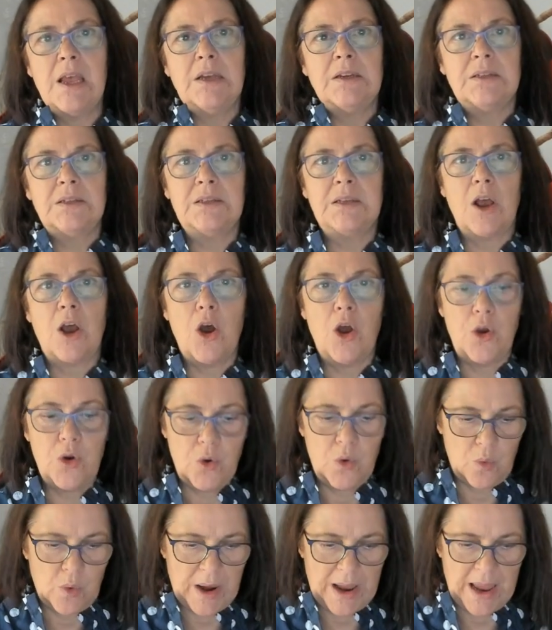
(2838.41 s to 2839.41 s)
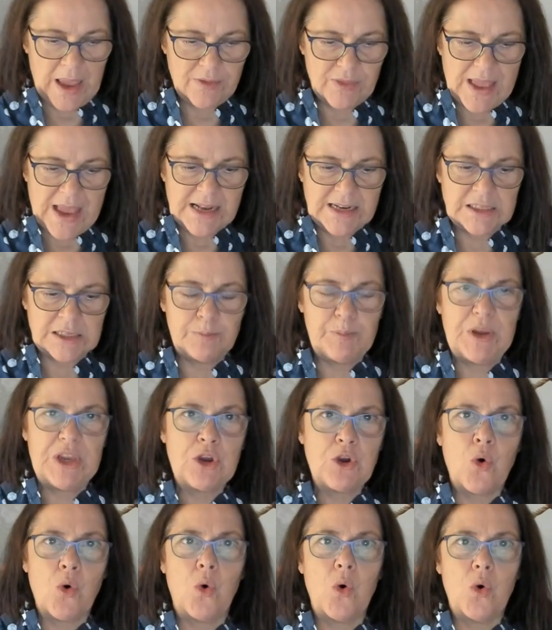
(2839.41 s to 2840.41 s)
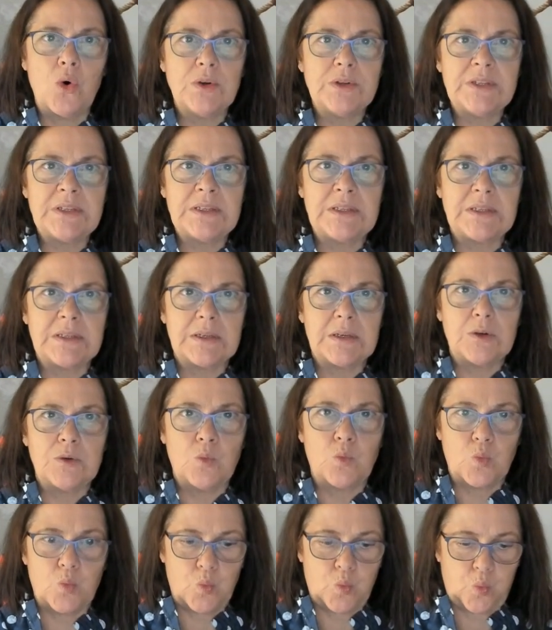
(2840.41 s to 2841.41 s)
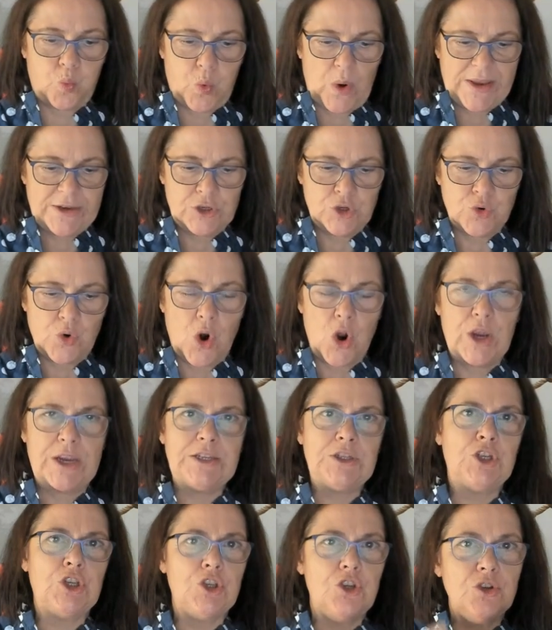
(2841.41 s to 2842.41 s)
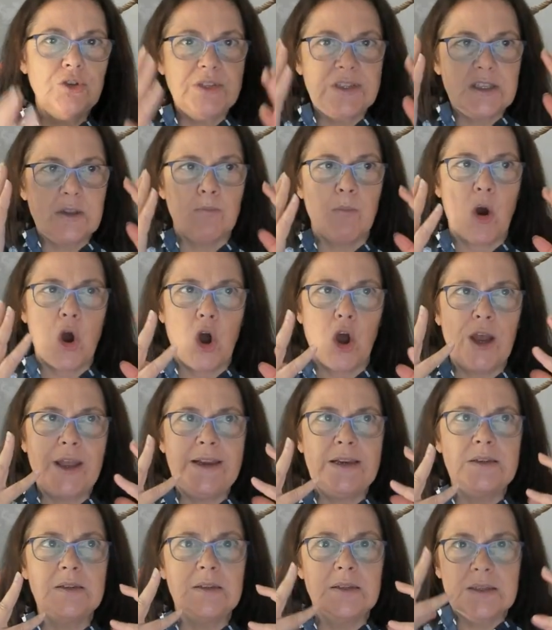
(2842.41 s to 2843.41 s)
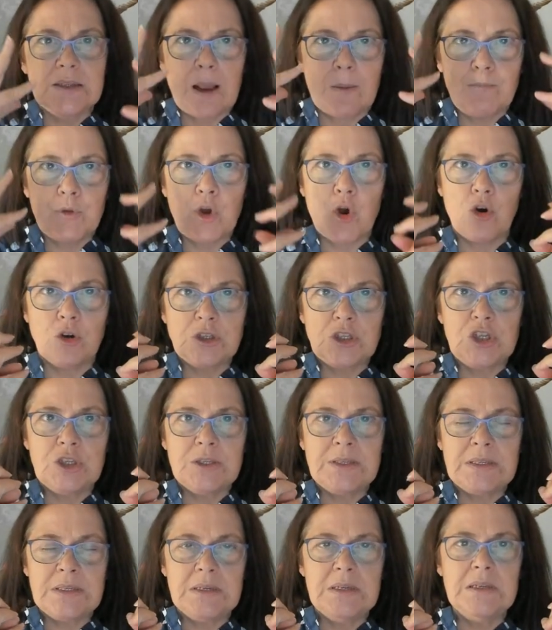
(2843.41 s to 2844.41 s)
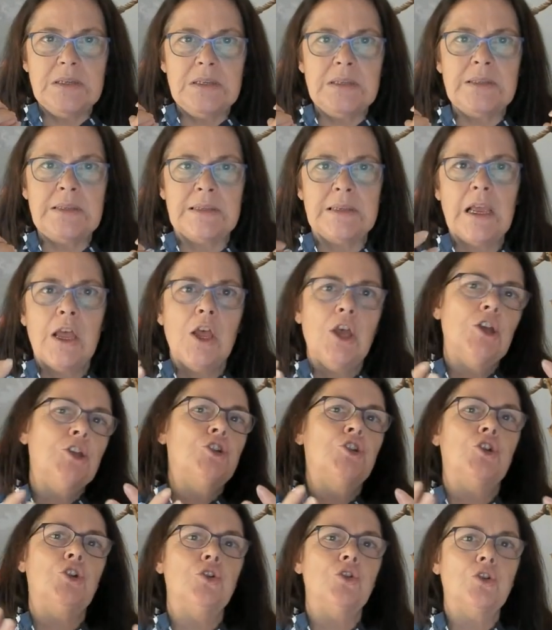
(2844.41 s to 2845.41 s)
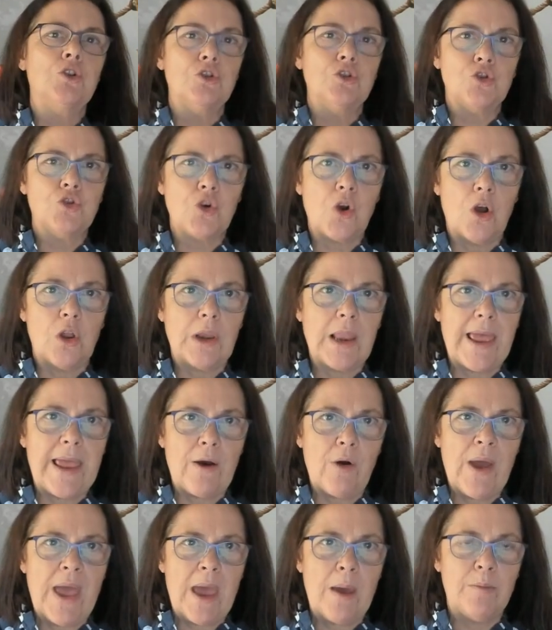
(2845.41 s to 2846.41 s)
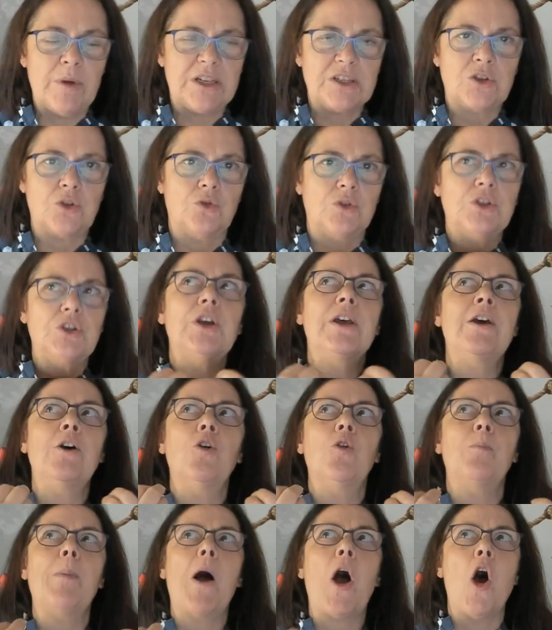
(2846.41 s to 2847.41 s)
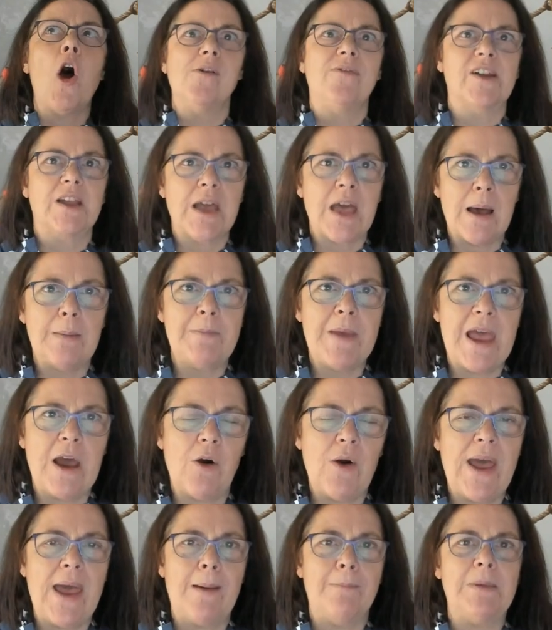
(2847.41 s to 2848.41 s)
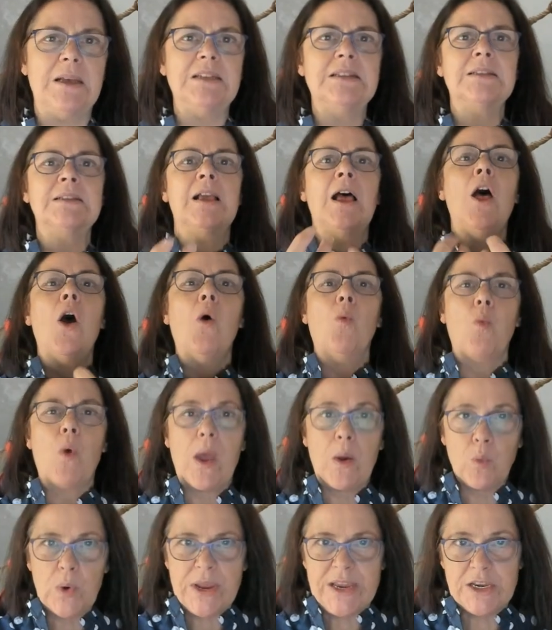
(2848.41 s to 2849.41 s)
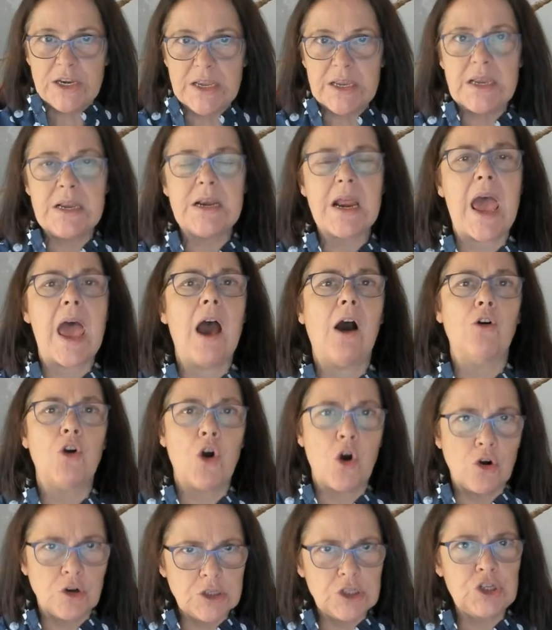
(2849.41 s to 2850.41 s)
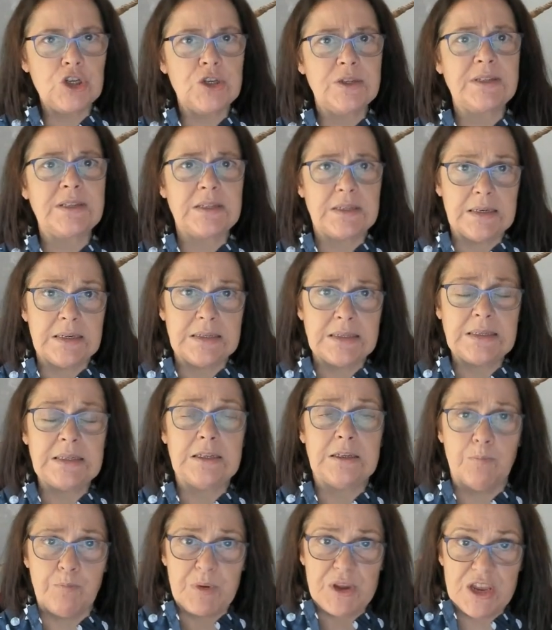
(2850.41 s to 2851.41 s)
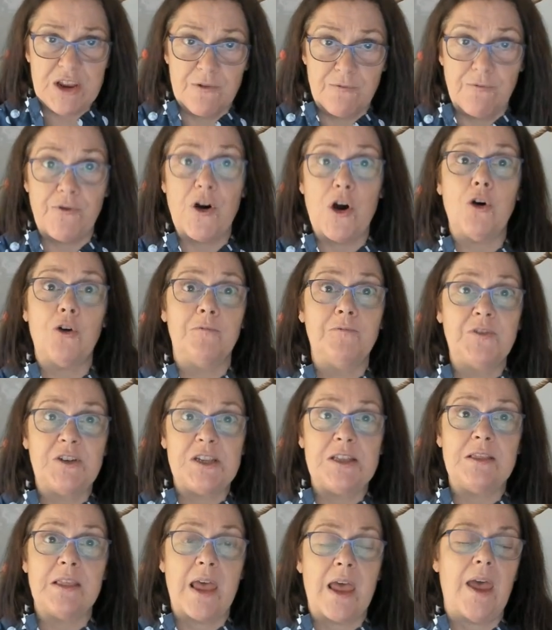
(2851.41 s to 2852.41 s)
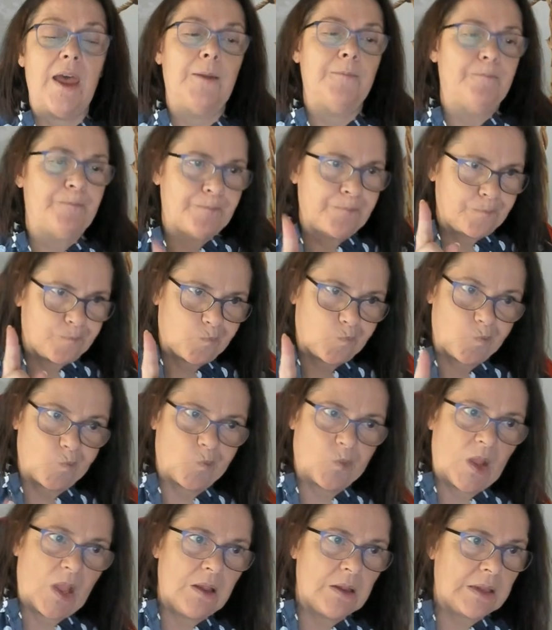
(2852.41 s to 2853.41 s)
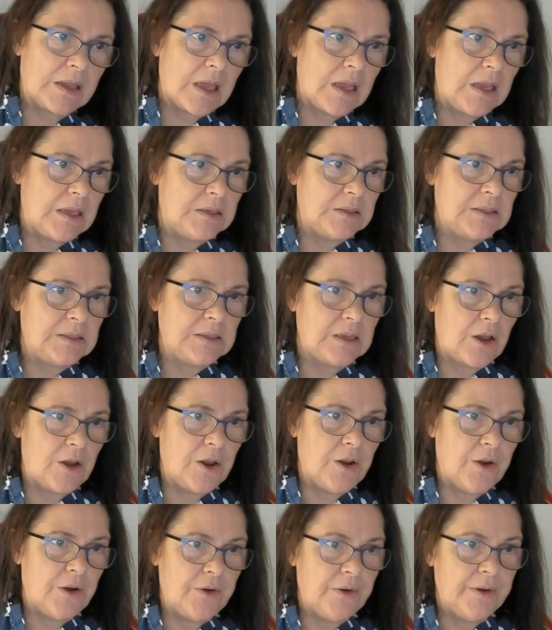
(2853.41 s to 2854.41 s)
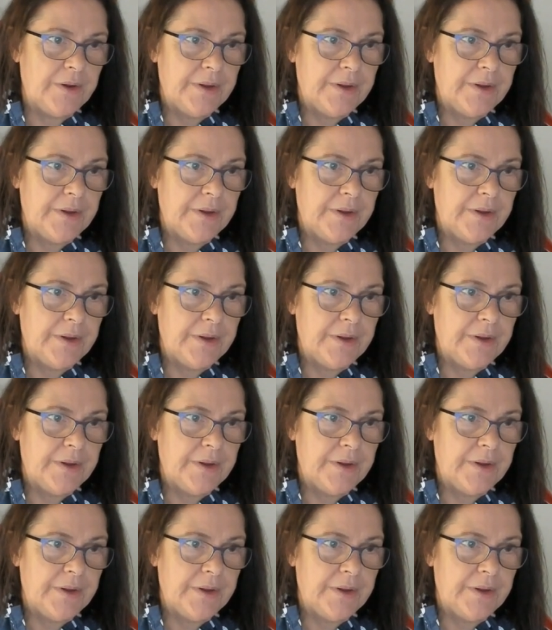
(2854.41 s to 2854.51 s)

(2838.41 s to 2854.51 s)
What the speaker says: So, and that's because we're trying to use the mind, subconsciousness, to control our habits or to help overcome our habits, where we need our consciousness to be involved in that. Okay, so